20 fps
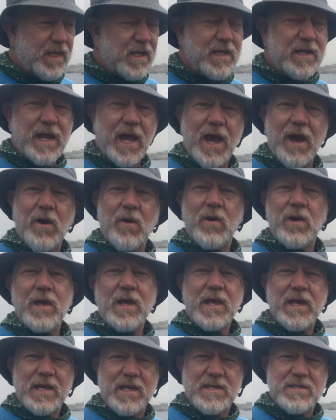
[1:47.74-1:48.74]
now
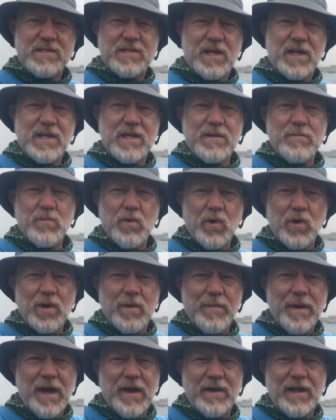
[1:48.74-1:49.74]
is studying more
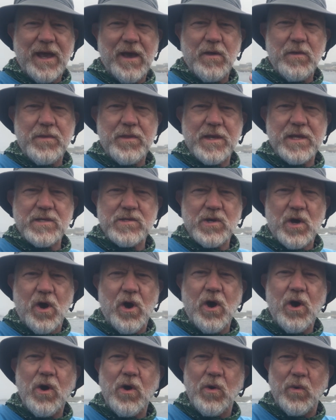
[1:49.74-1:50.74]
about how things
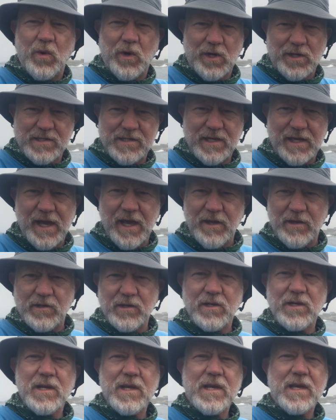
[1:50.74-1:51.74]
all work
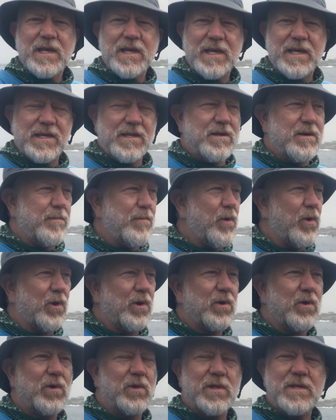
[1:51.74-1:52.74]
together in a
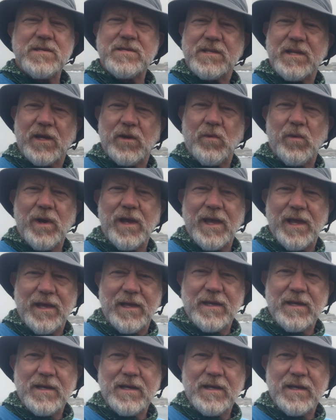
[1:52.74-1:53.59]
more holistic way.